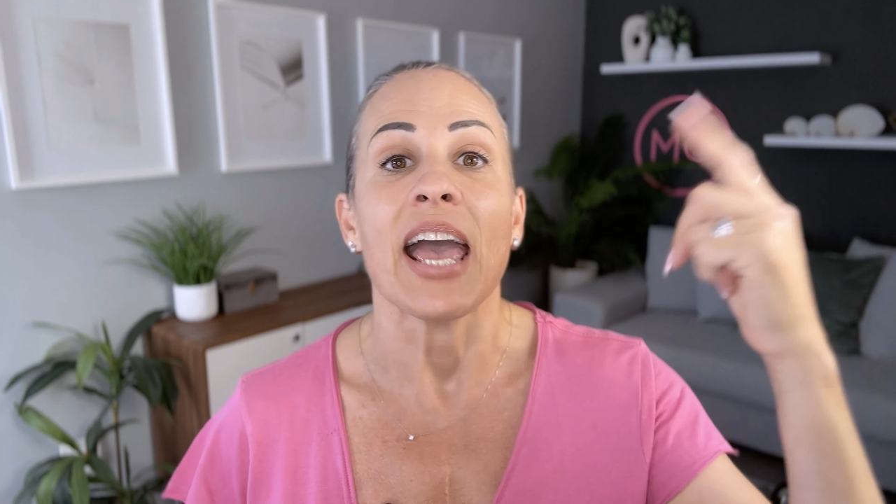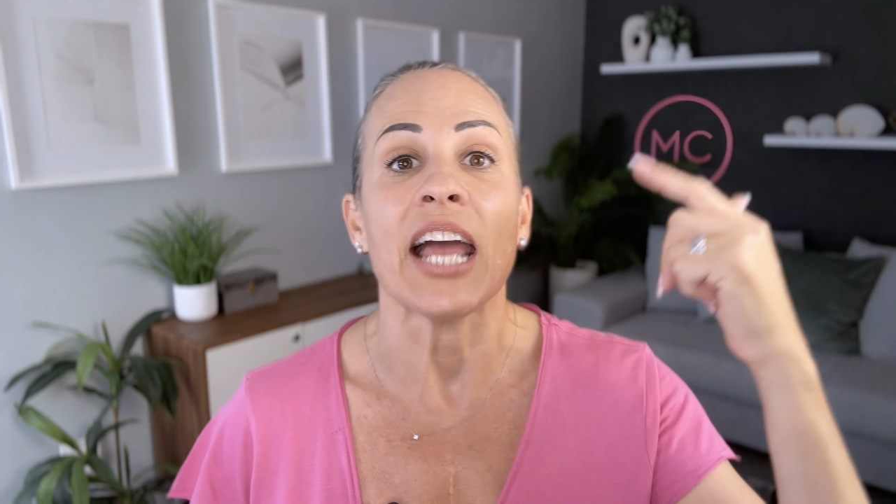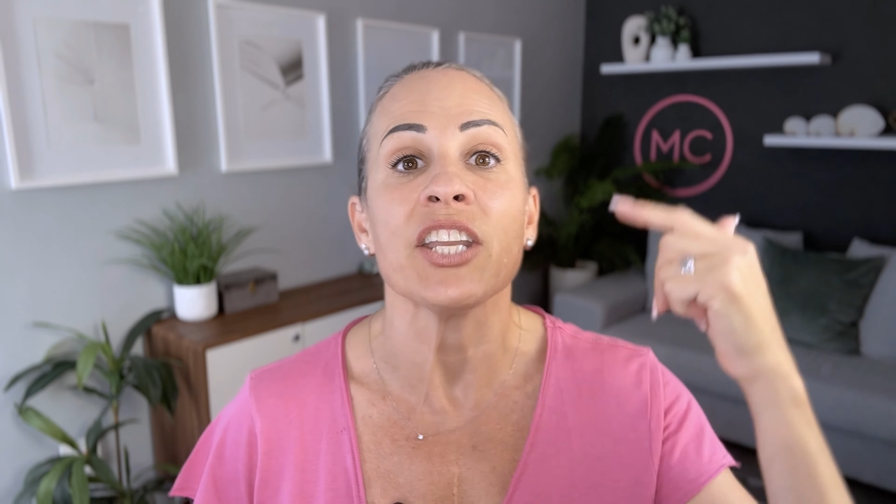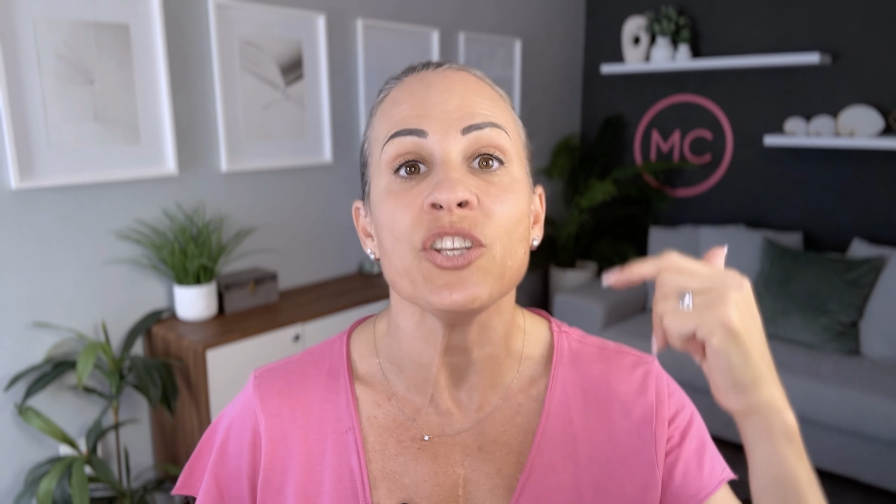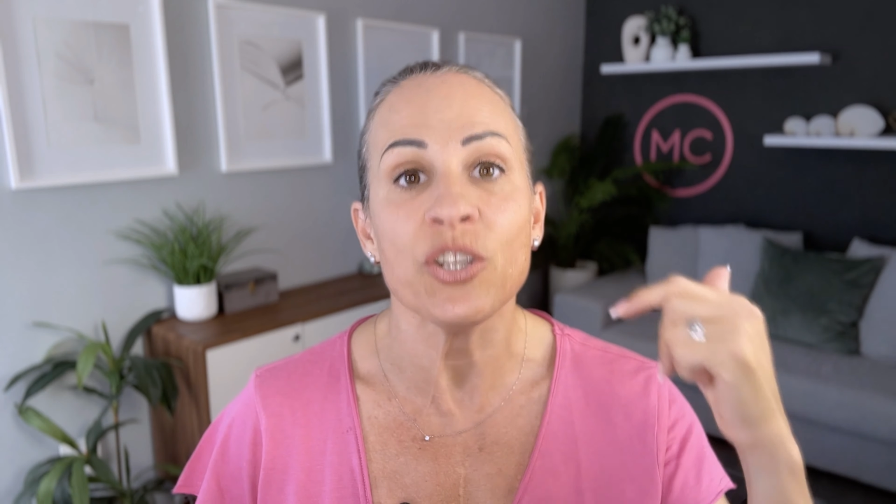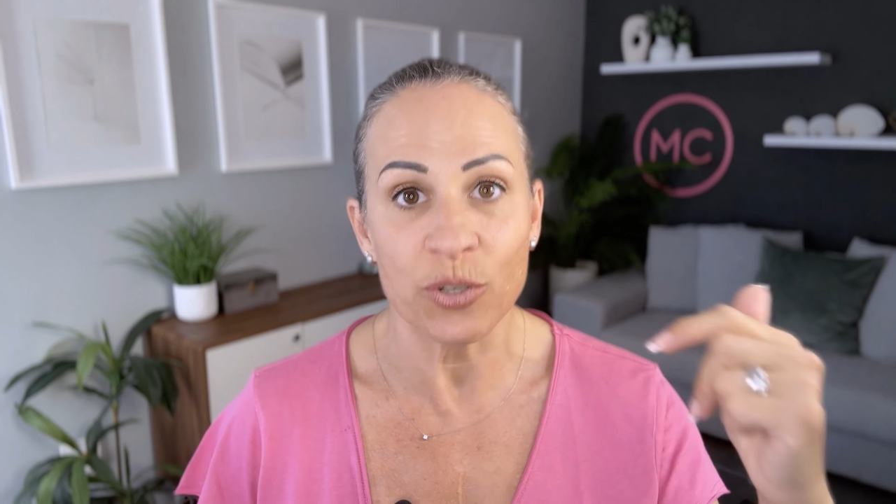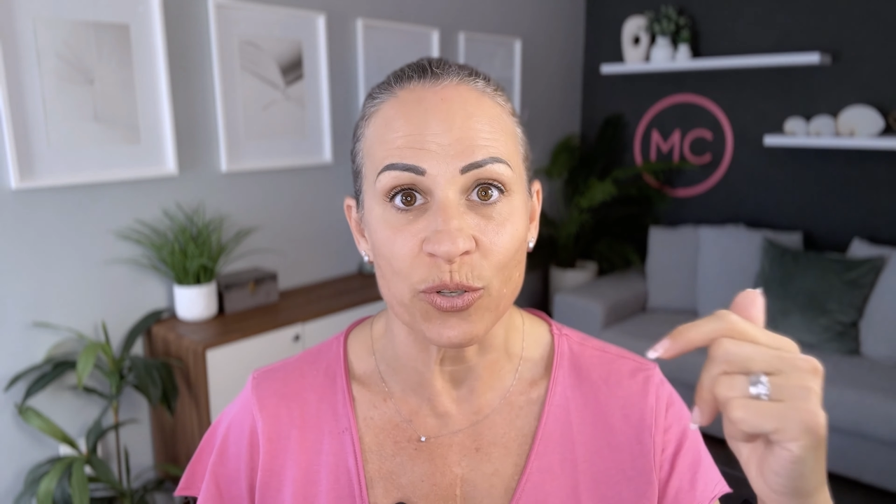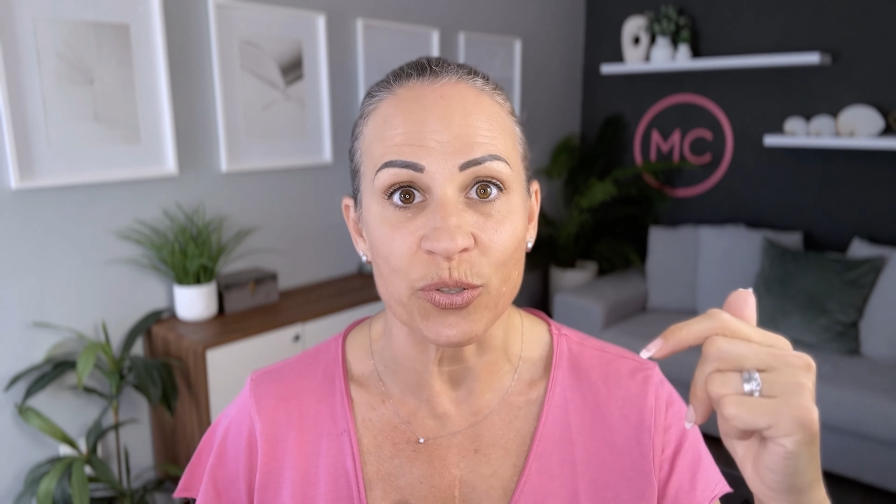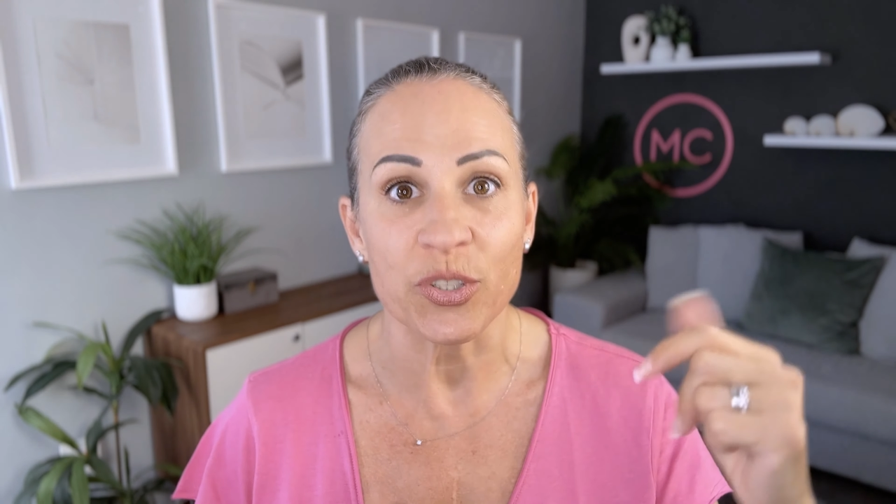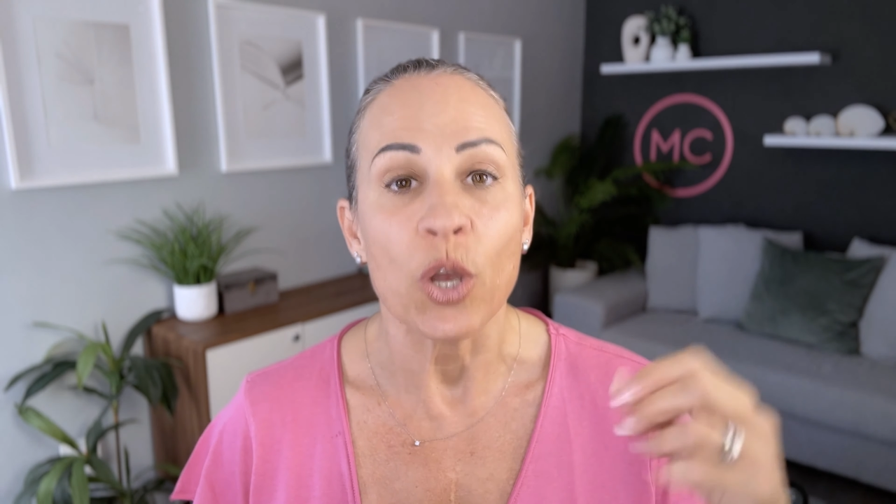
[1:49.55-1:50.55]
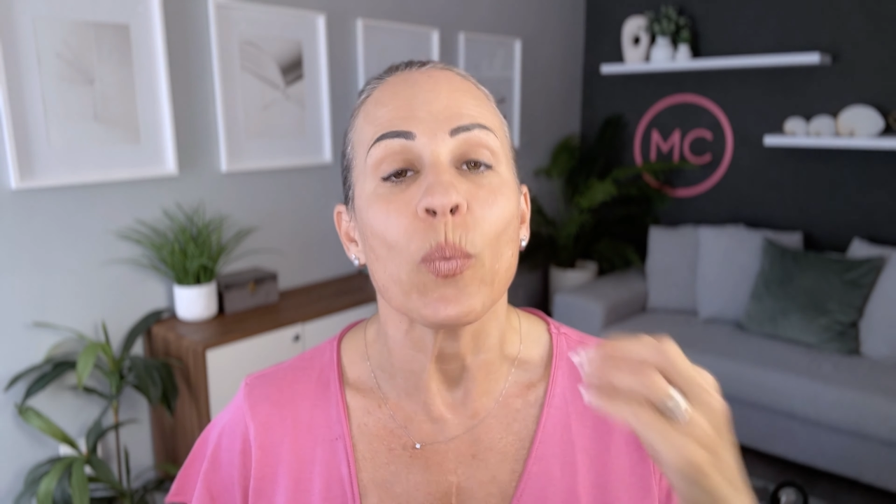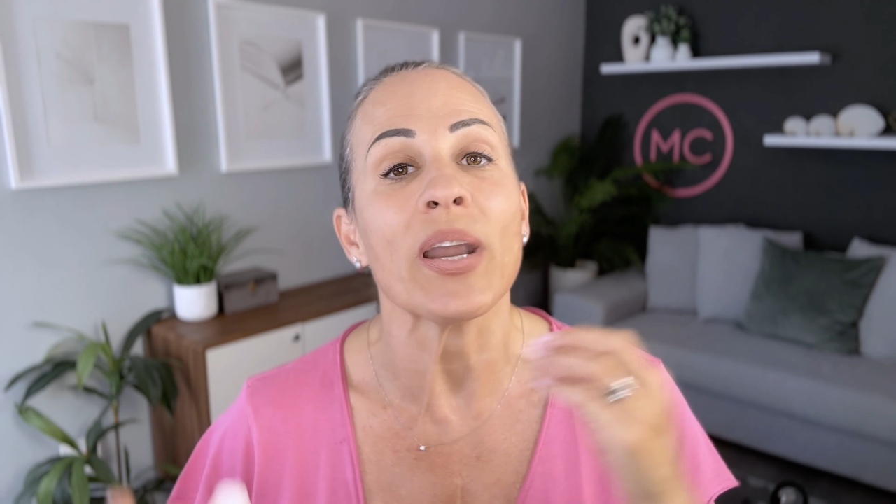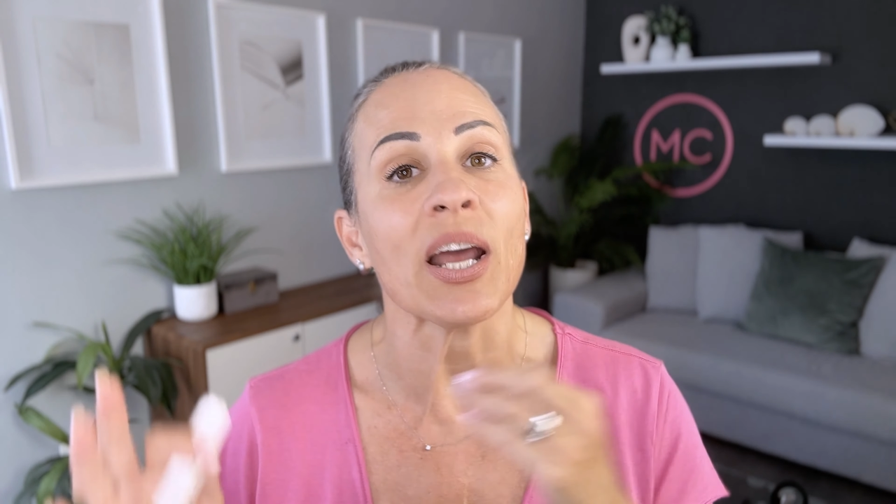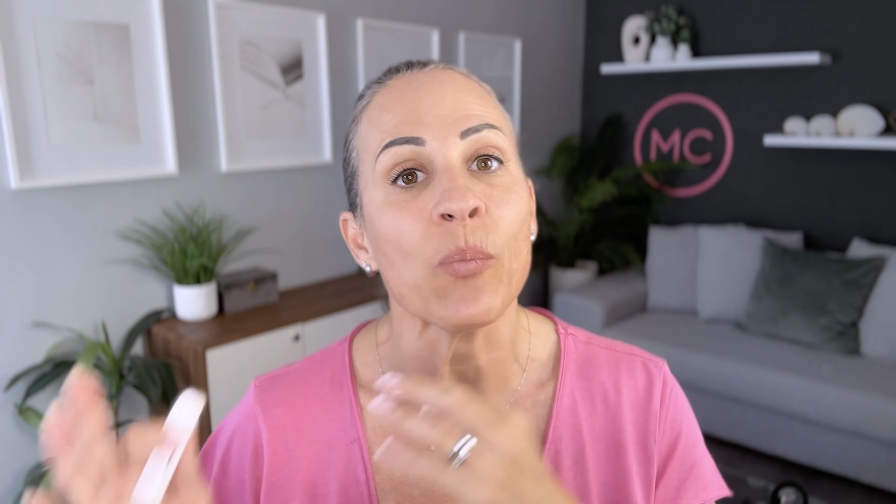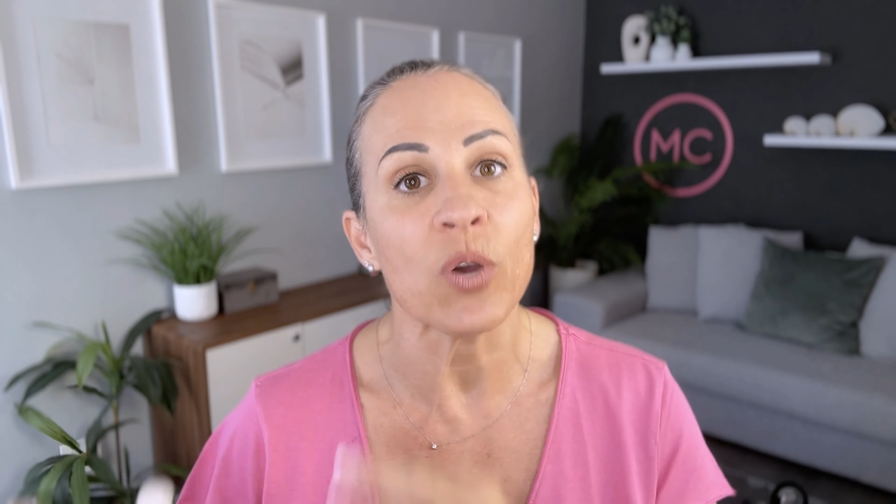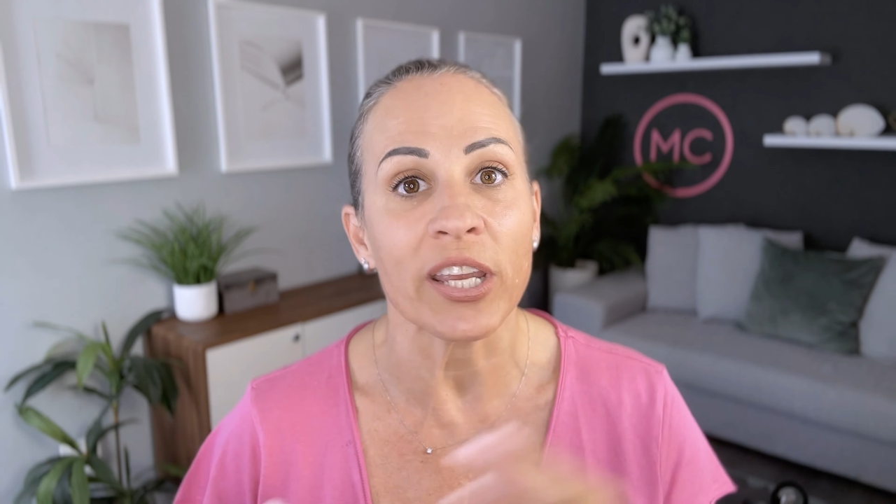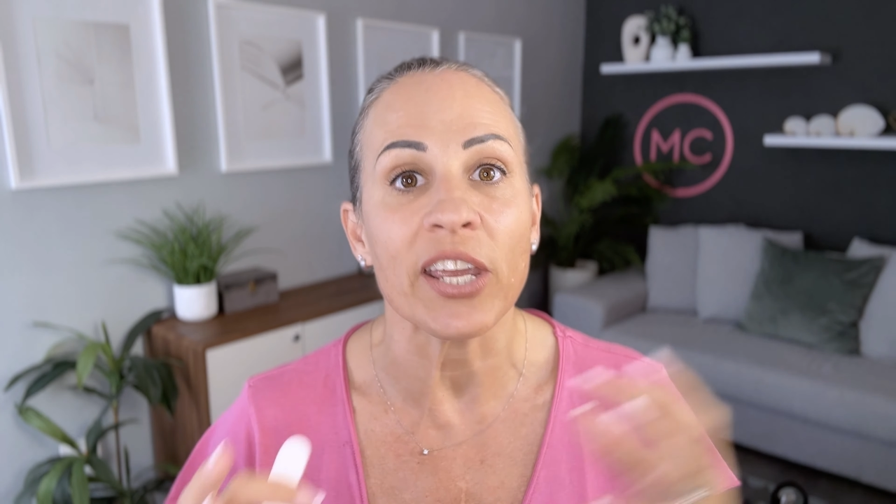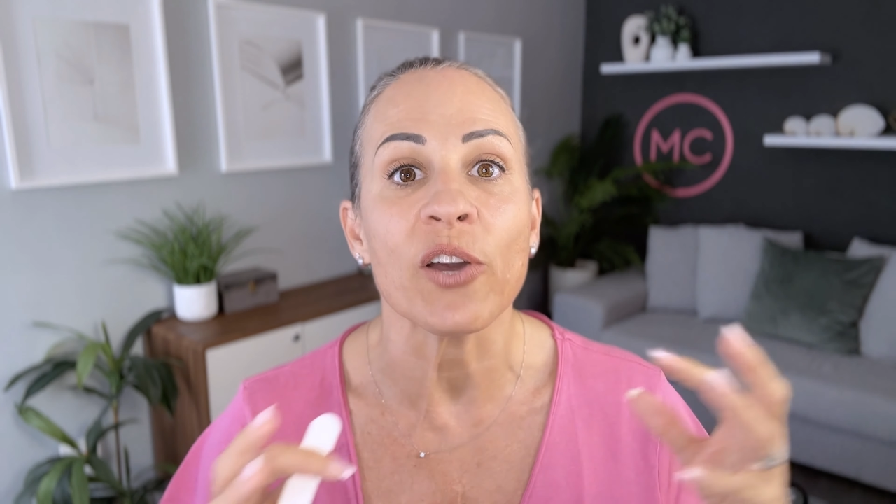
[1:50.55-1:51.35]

and use when I'm working